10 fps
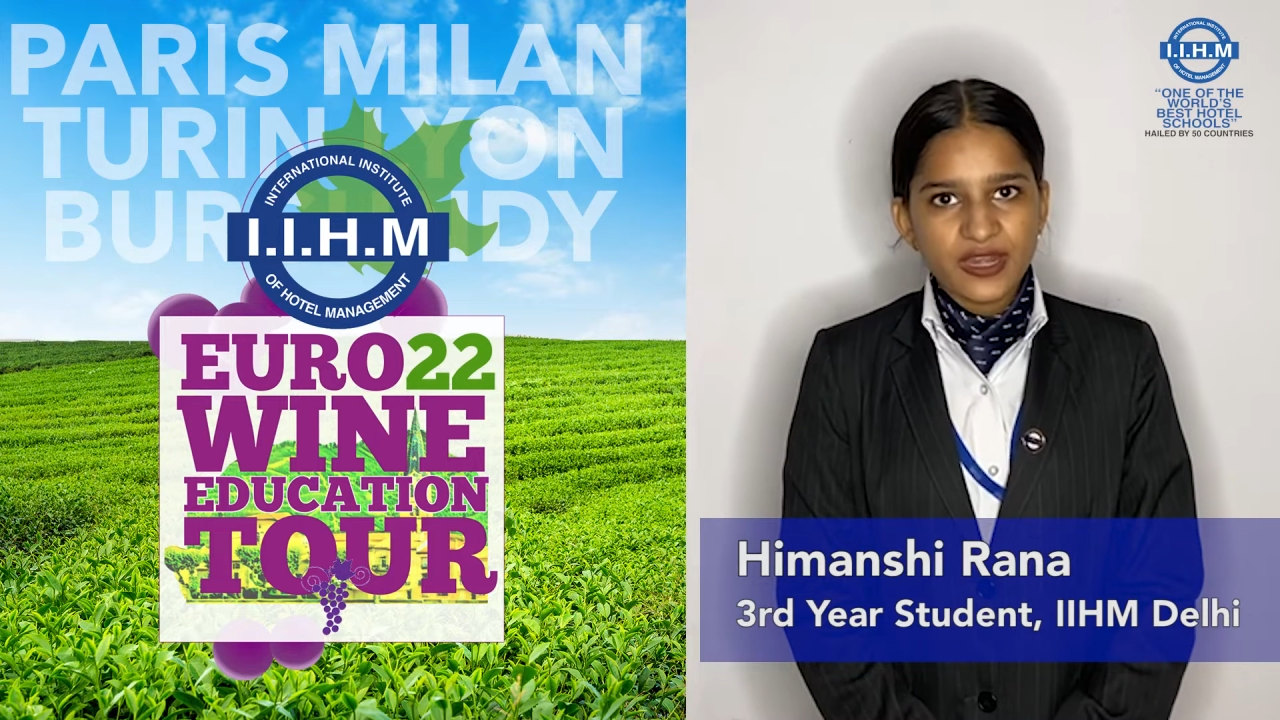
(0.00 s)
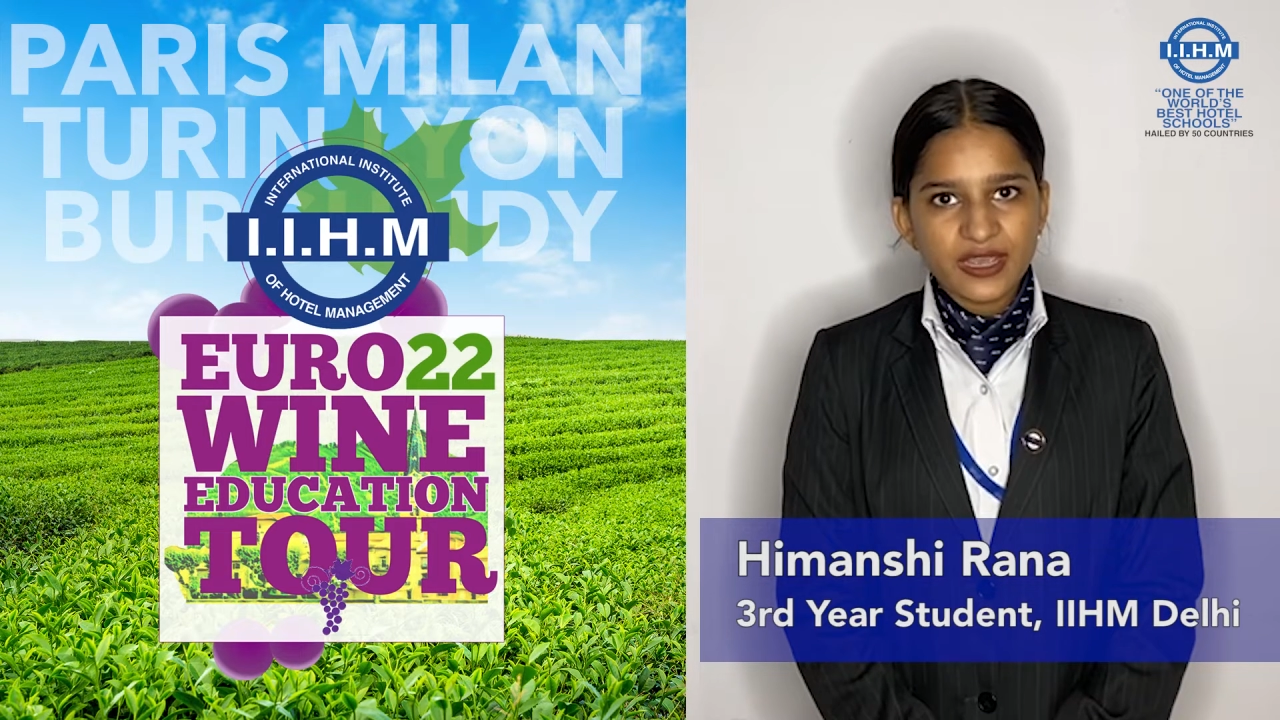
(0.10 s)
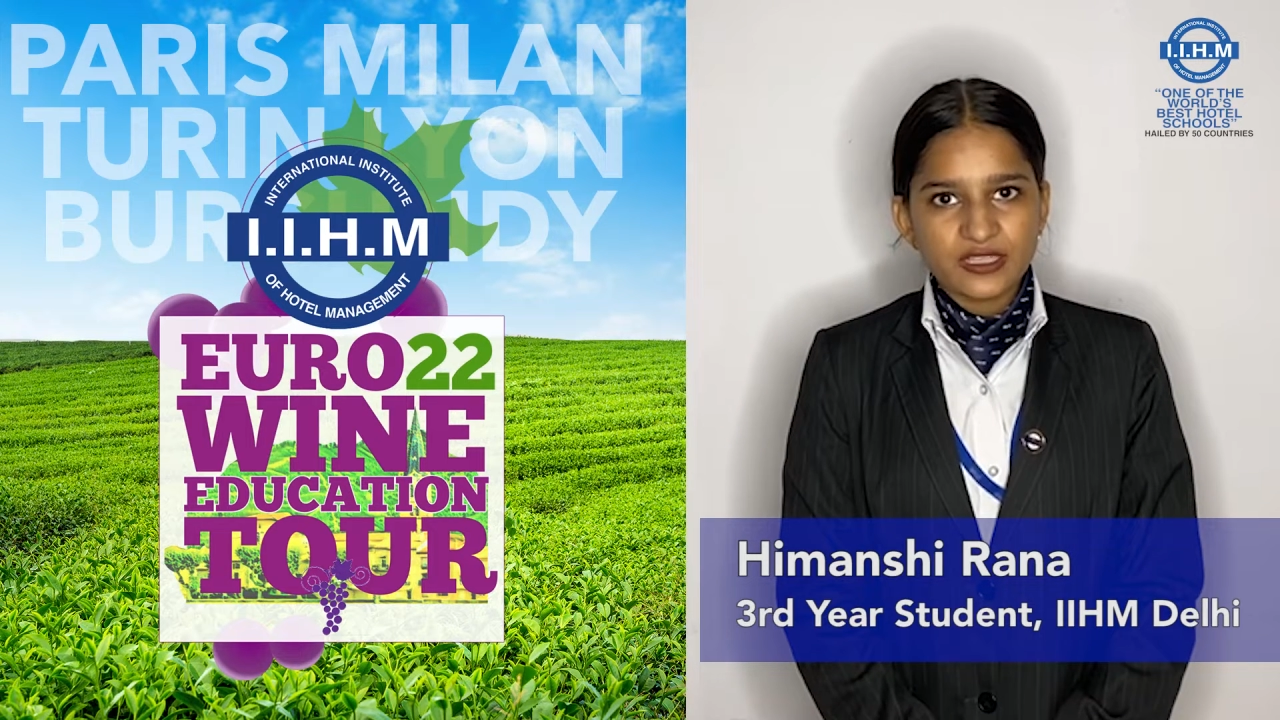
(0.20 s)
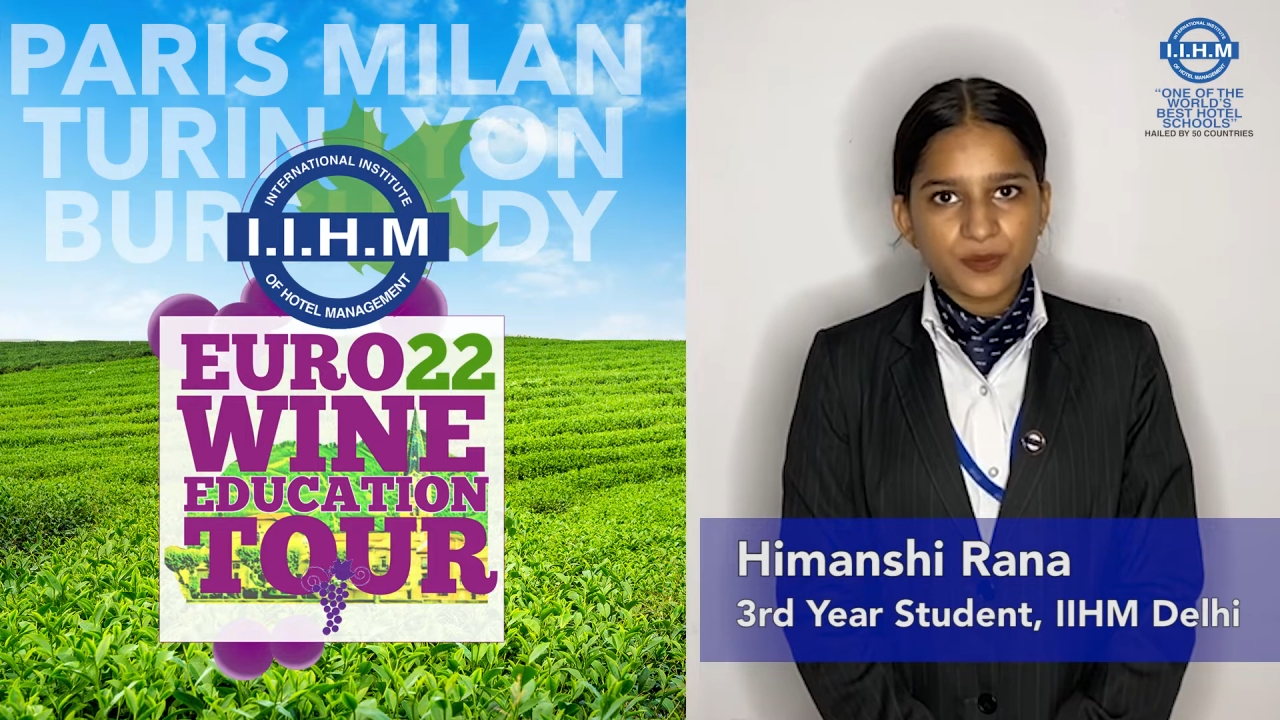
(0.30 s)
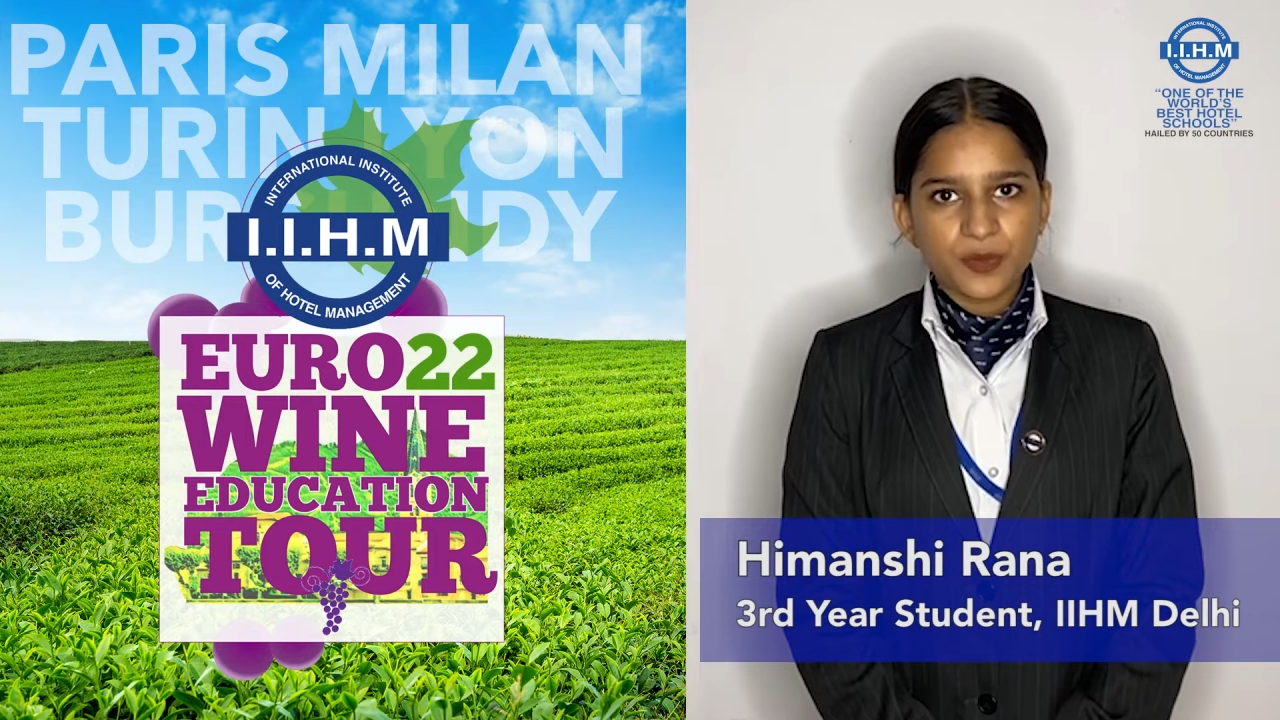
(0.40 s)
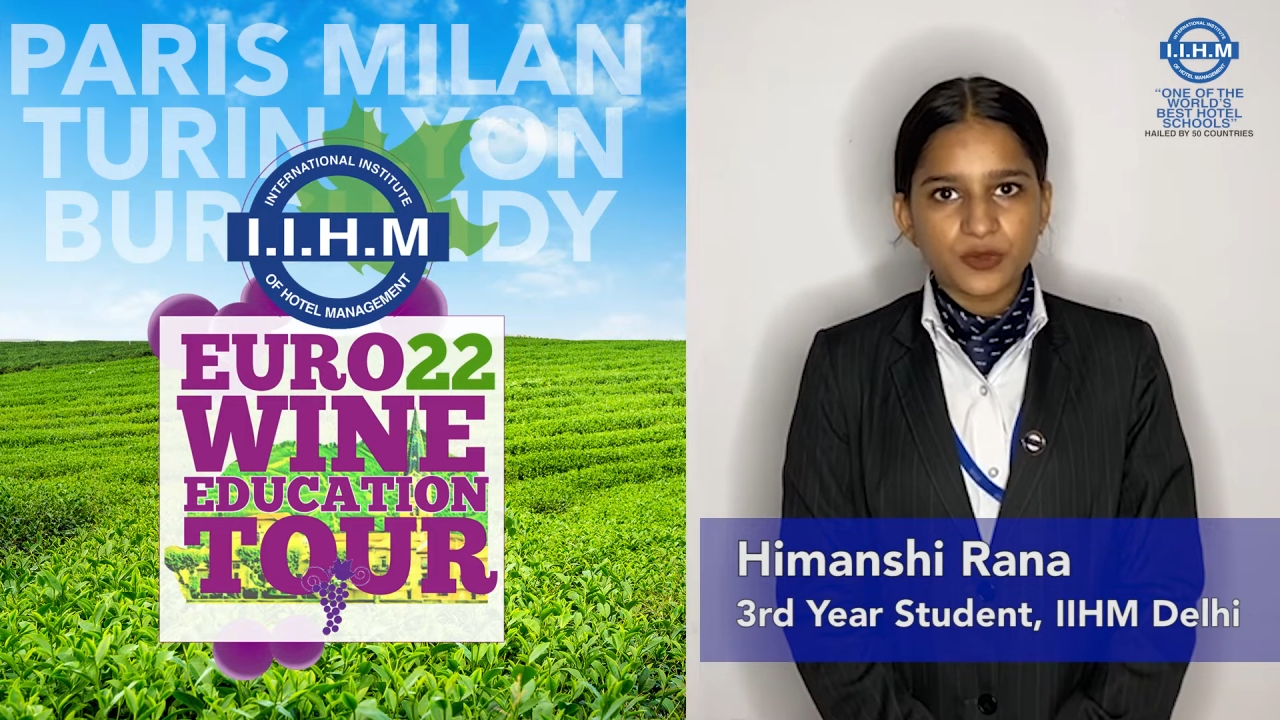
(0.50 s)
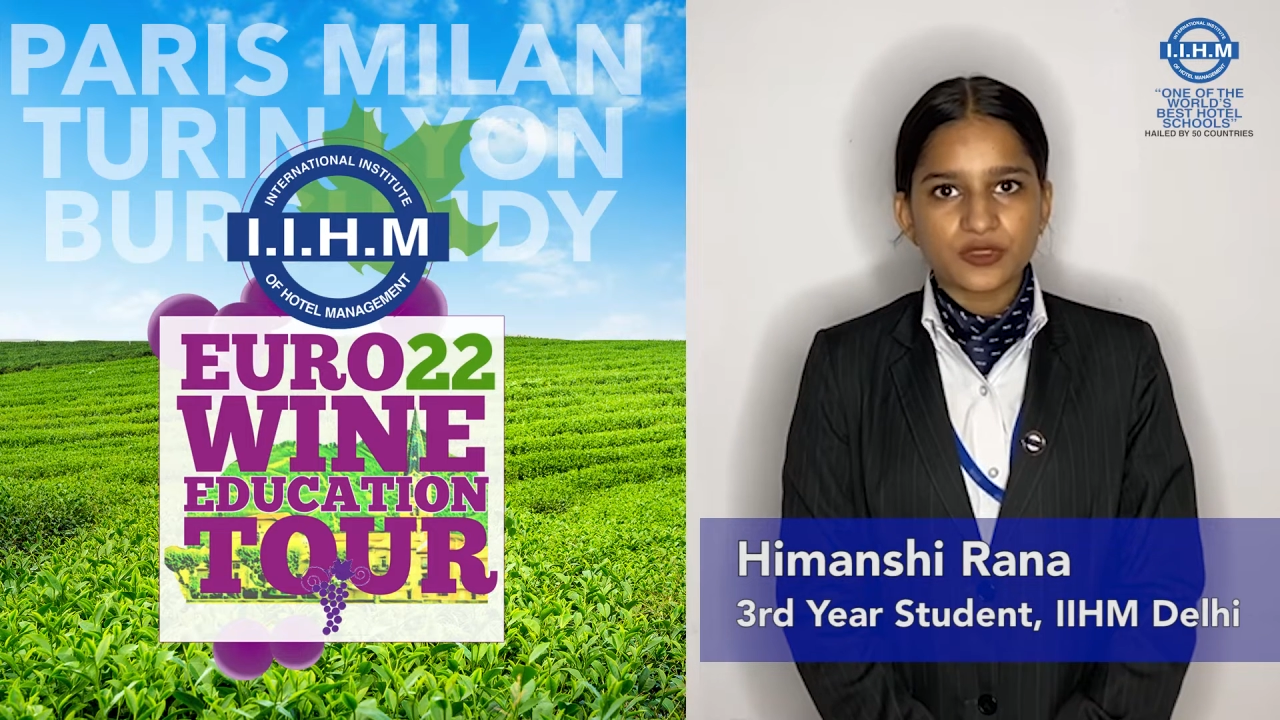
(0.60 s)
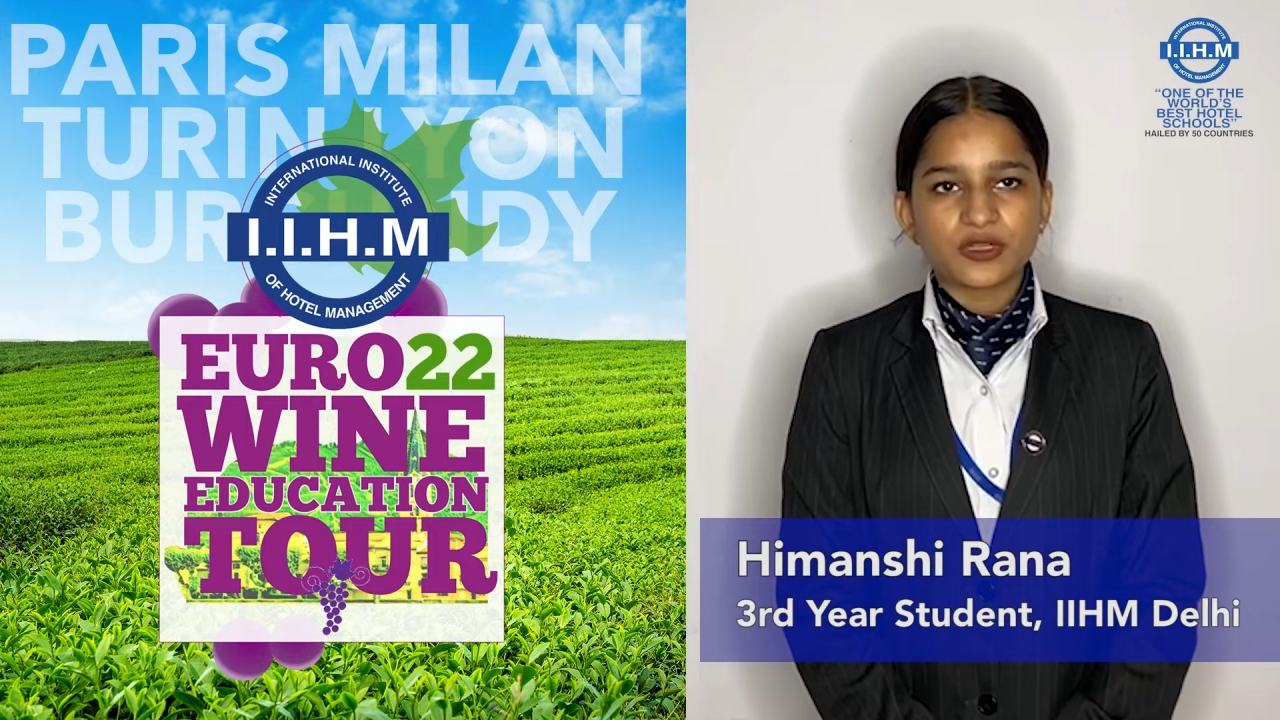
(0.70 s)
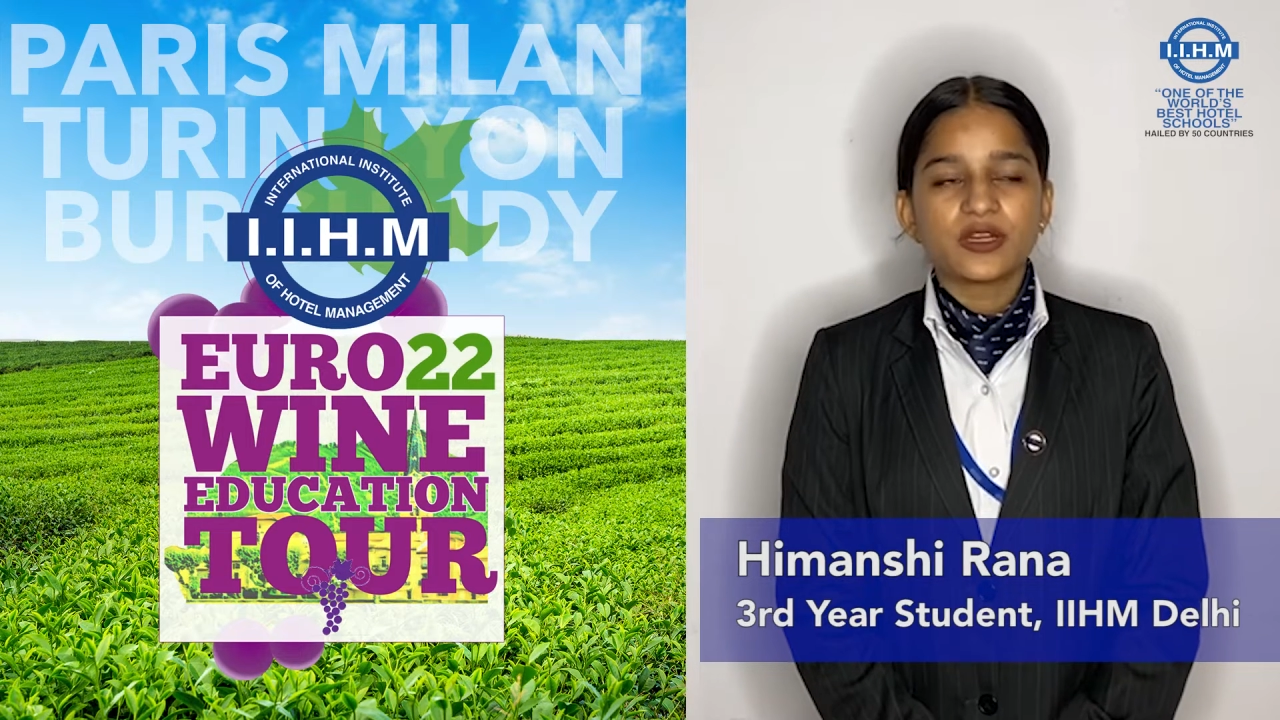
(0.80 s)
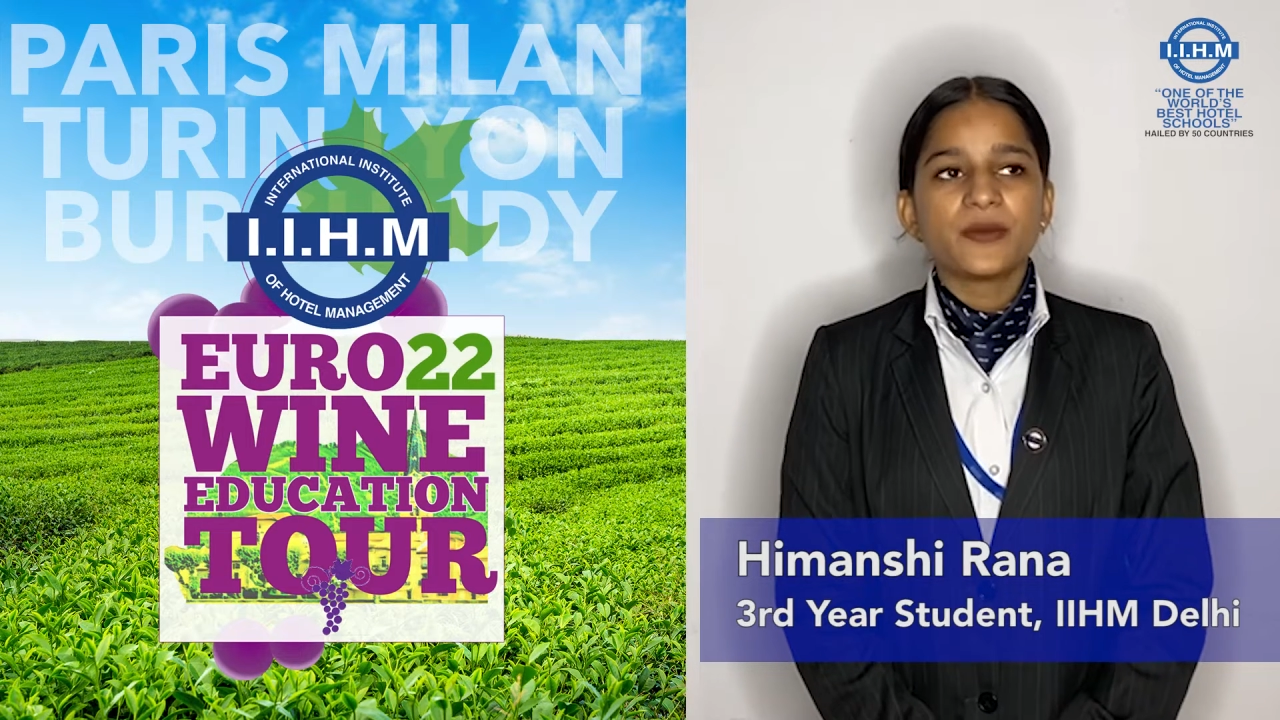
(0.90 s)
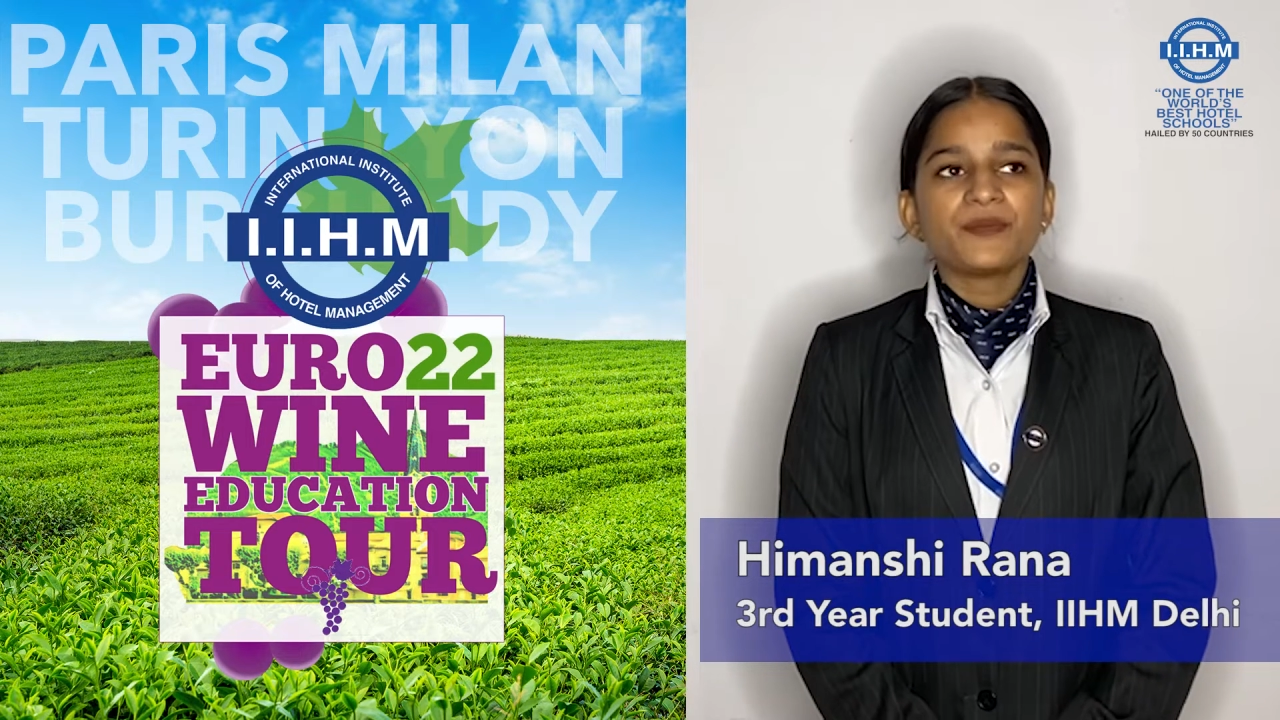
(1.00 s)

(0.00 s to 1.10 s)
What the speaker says: exposure.